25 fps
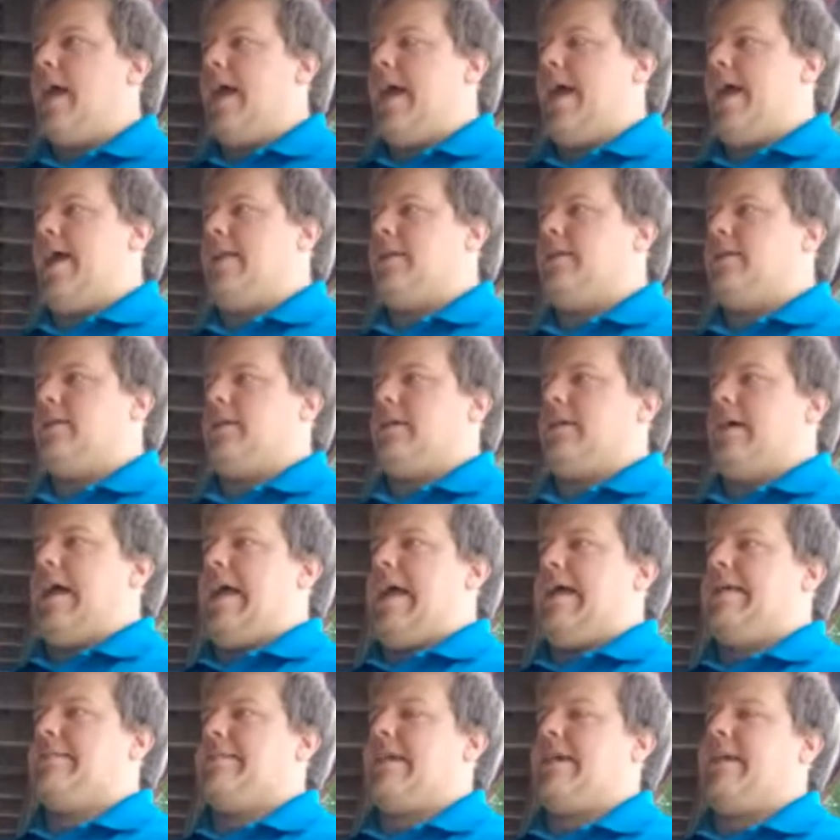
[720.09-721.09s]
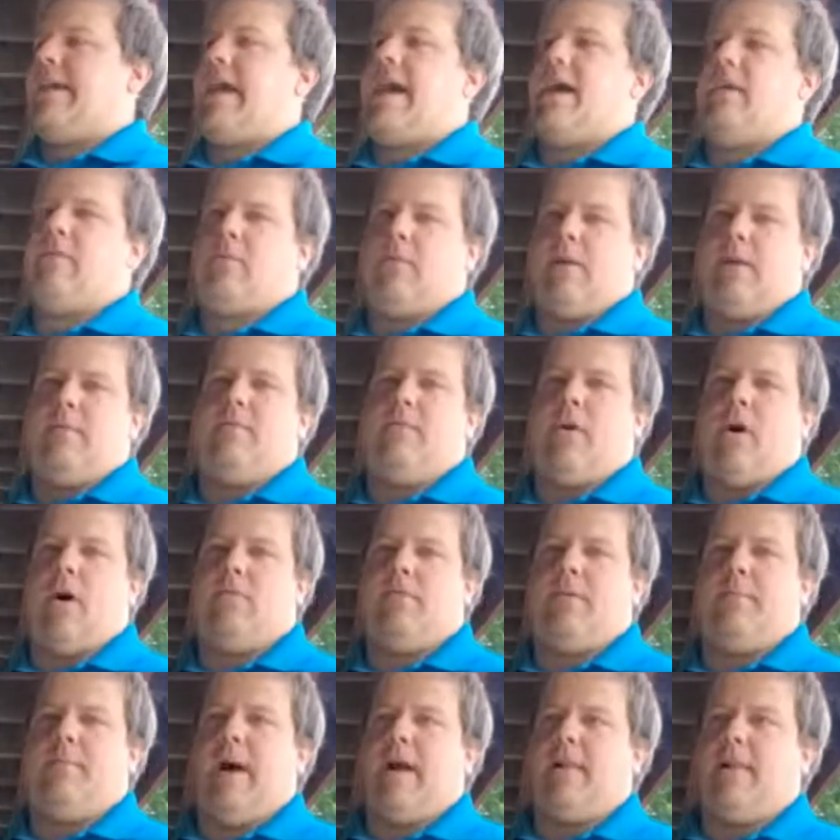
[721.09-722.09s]
And as I got
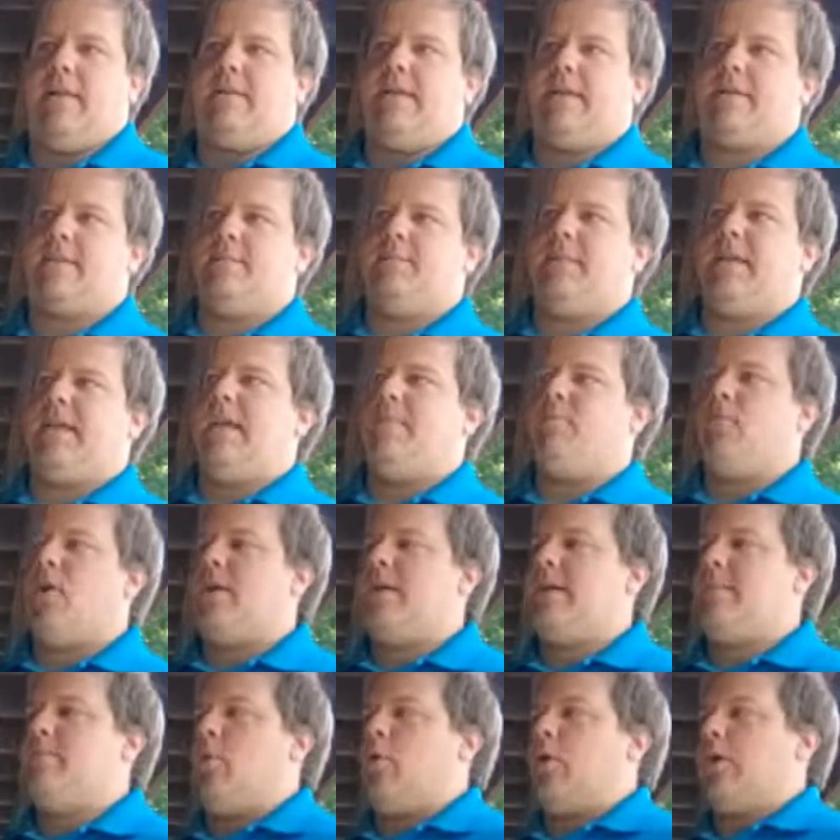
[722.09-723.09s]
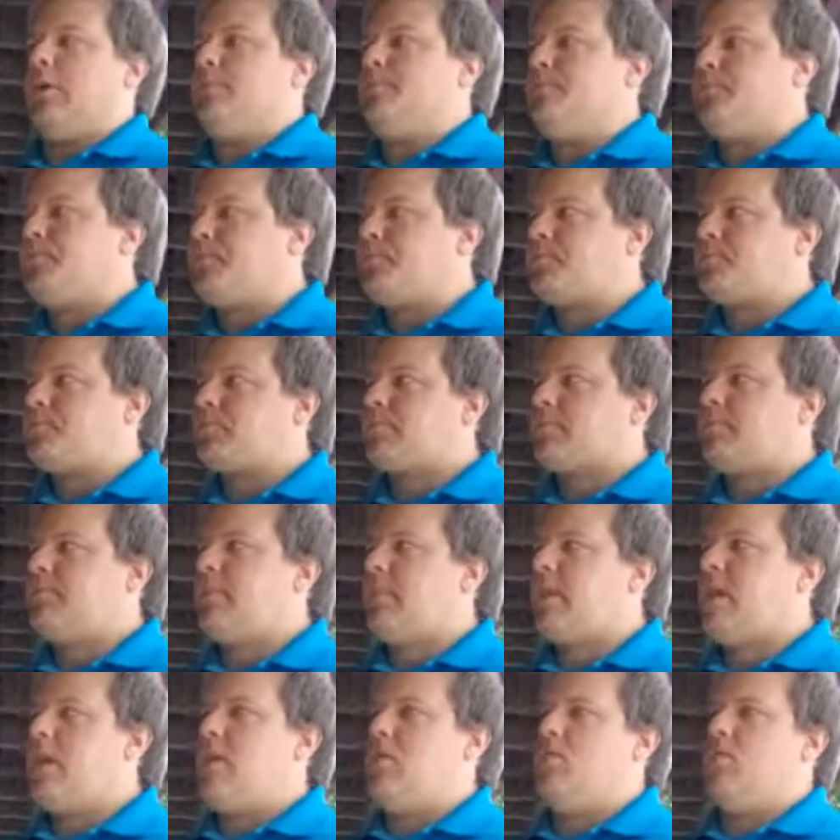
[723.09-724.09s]
involved in politics and became running more,
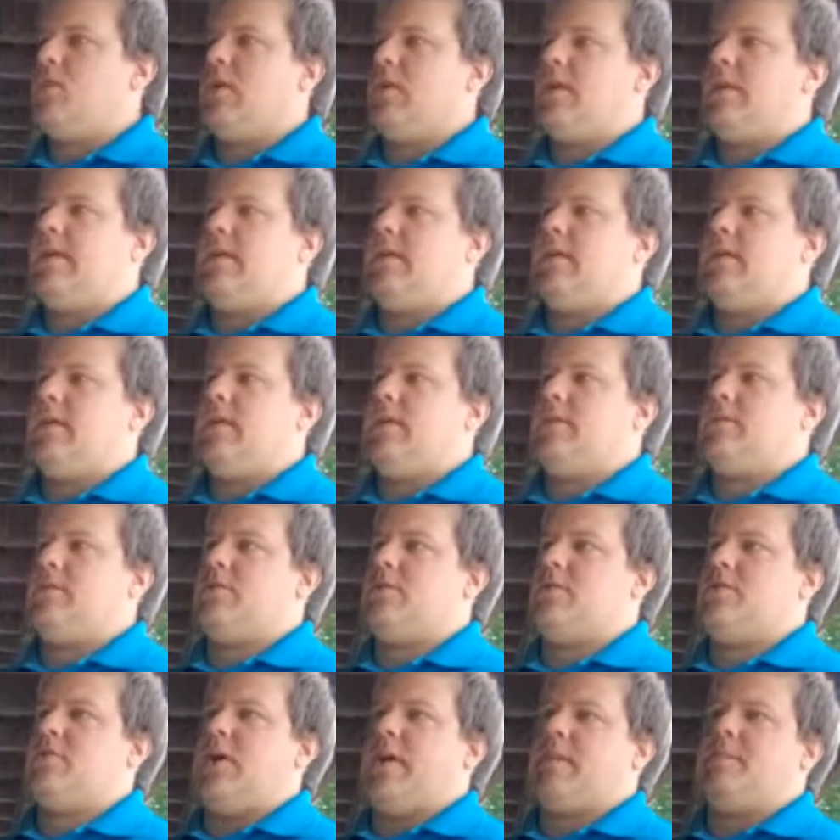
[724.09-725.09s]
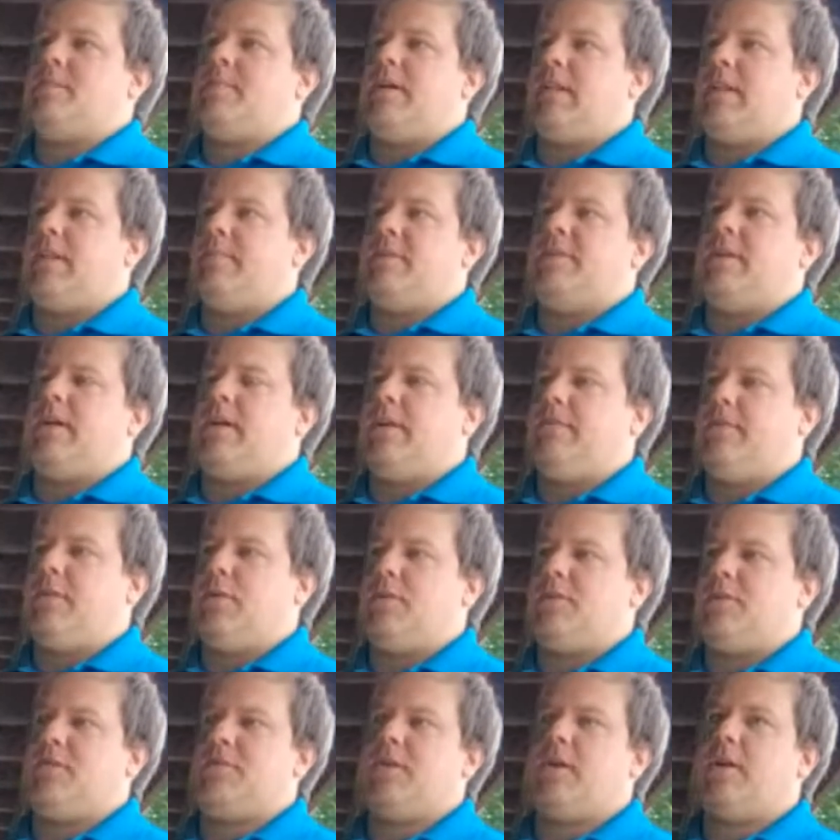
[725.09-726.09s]
it really stretched my libertarian
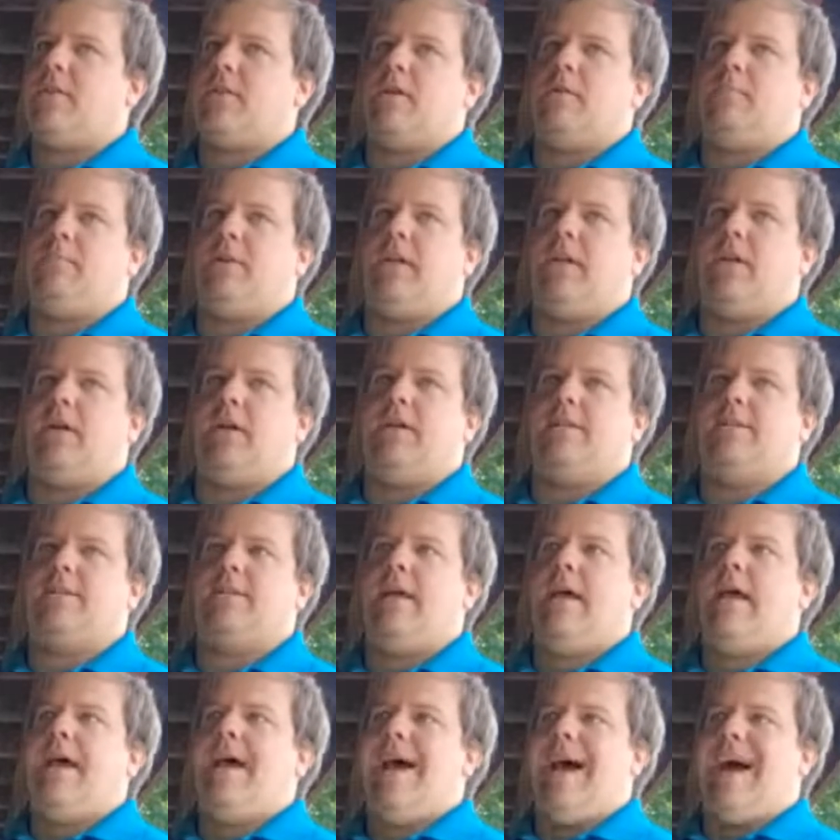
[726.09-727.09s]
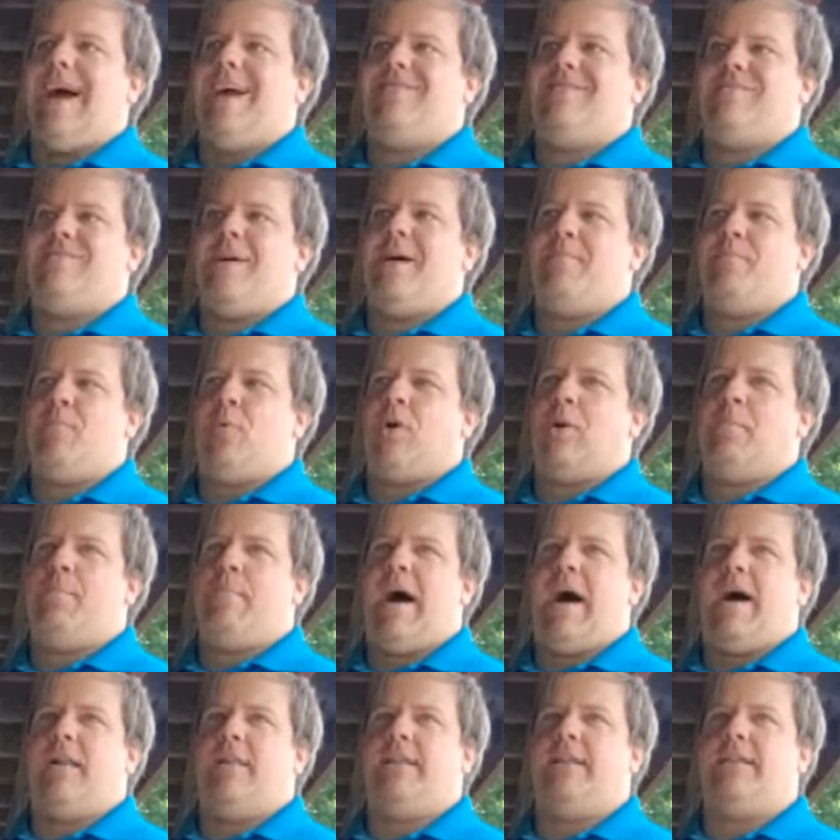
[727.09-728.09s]
views further because I've met more
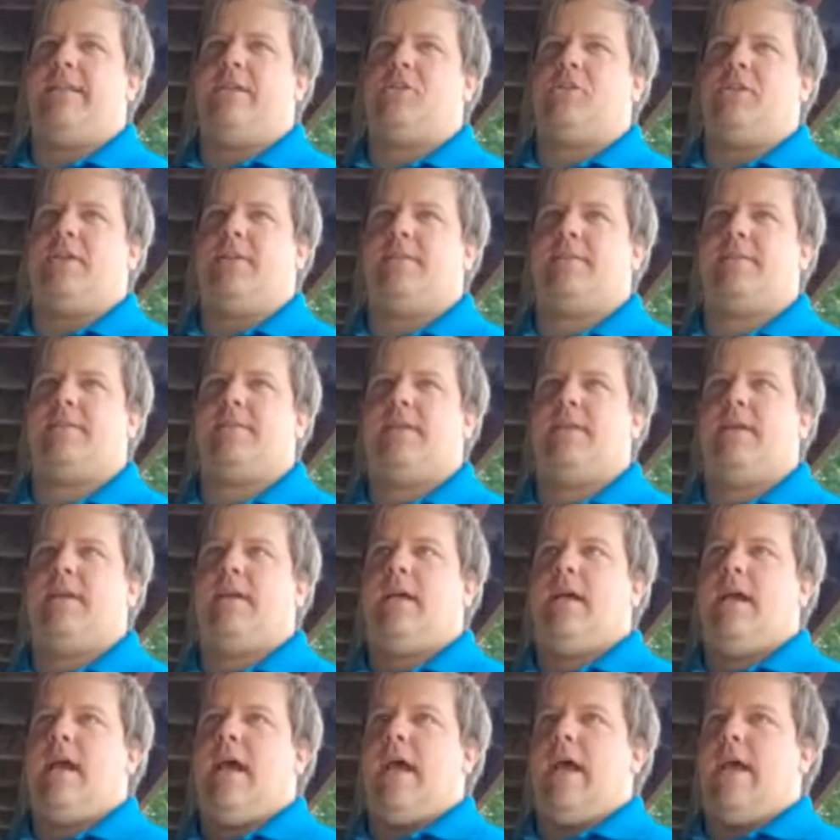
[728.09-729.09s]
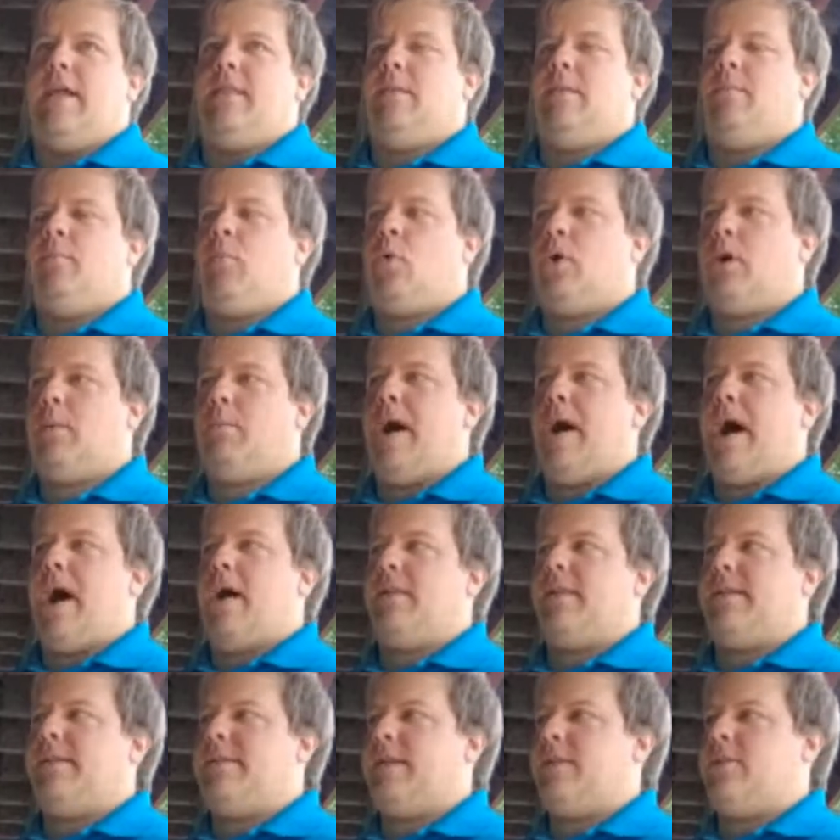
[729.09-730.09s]
politicians. And the more
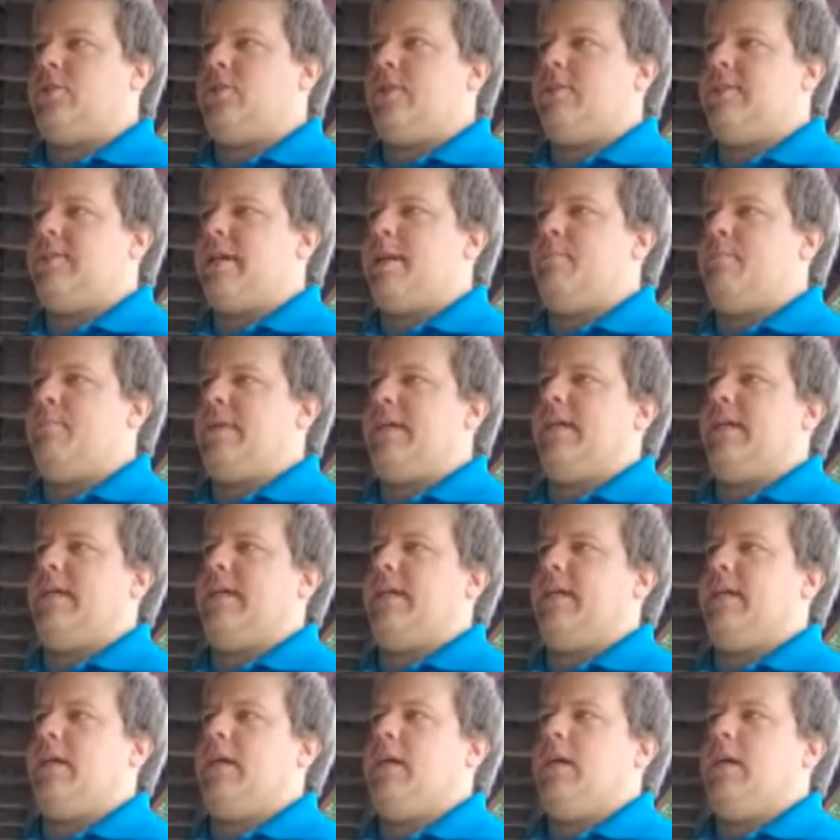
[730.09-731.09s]
politicians I meet,